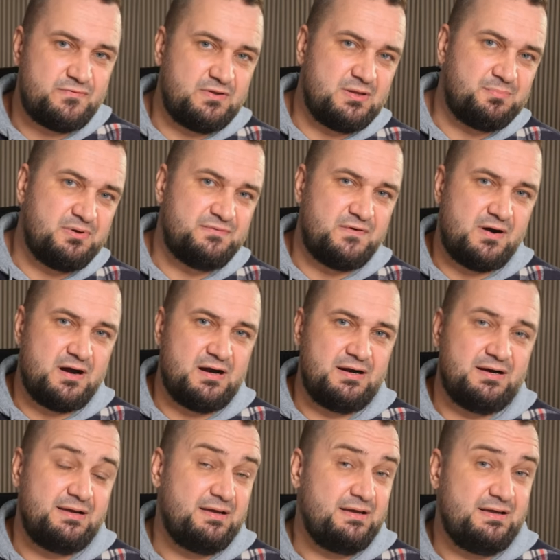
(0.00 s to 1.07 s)
of an
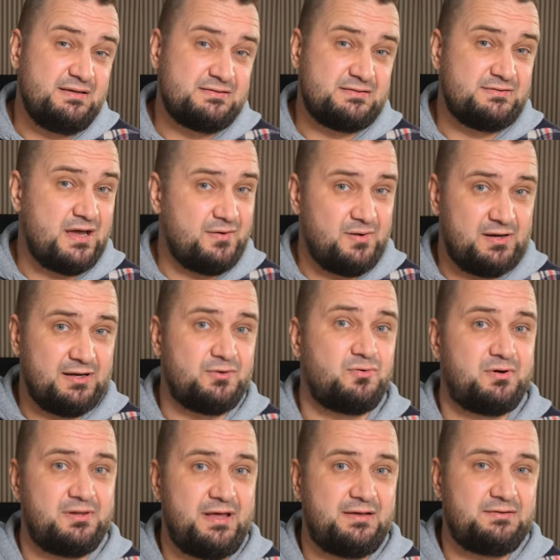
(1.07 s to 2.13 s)
amplifier is directly
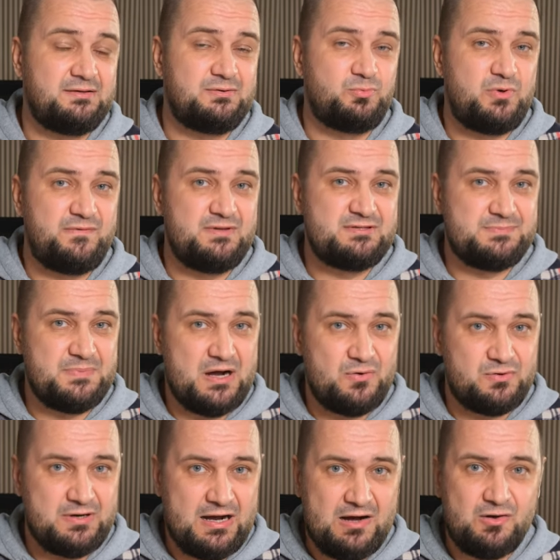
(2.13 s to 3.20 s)
correlated with its
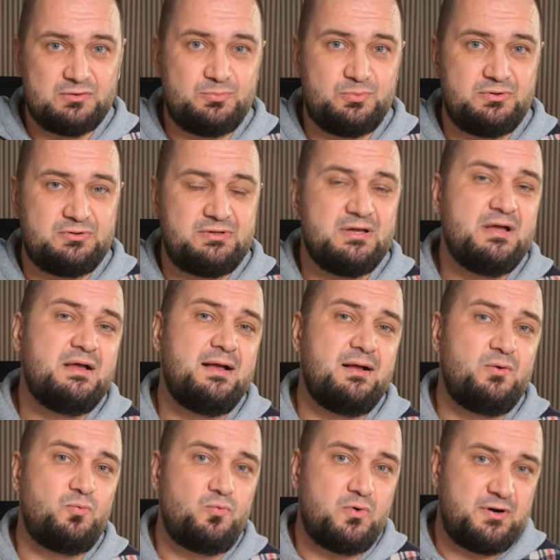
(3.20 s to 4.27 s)
power output,
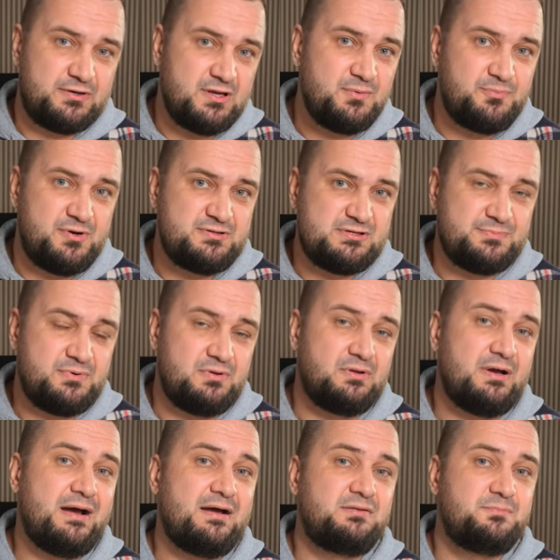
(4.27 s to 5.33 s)
working
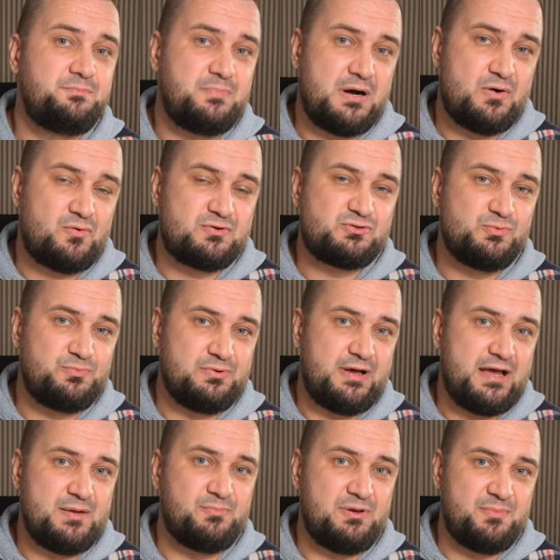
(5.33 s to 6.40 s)
principle and power
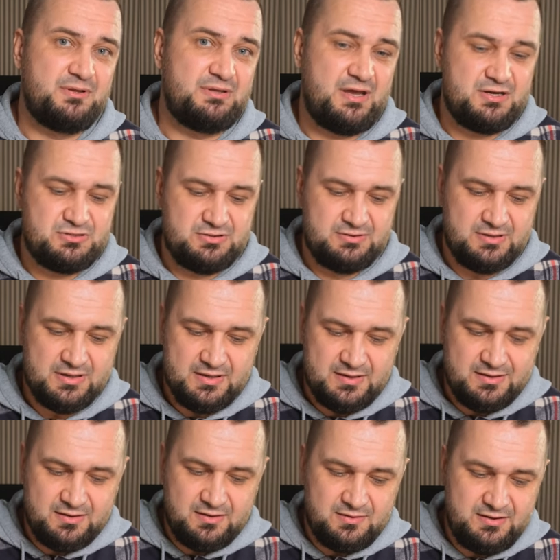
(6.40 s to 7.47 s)
supply implementation.
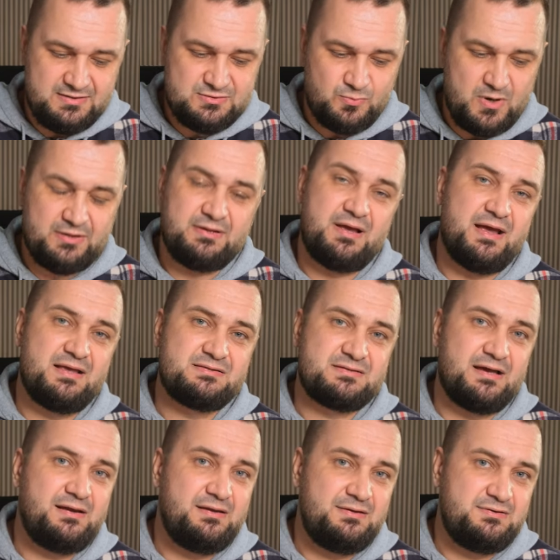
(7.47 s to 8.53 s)
This one has
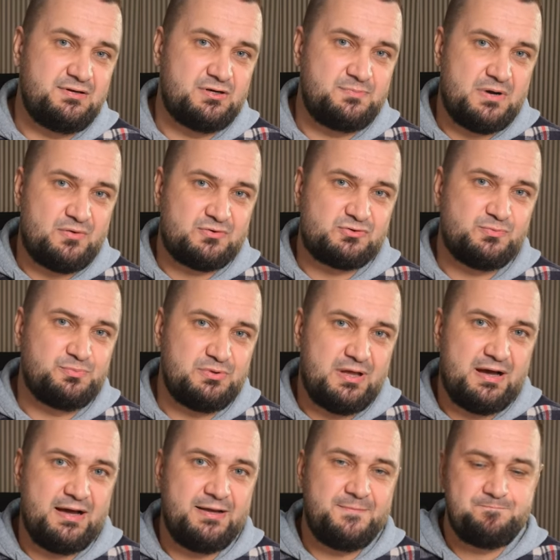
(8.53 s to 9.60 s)
a linear power
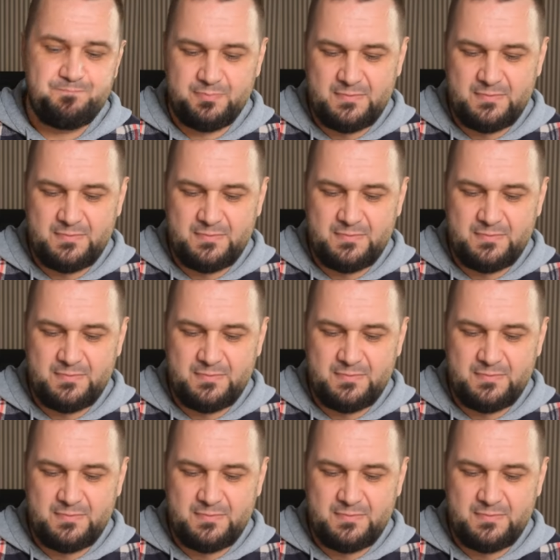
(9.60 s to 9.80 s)
supply,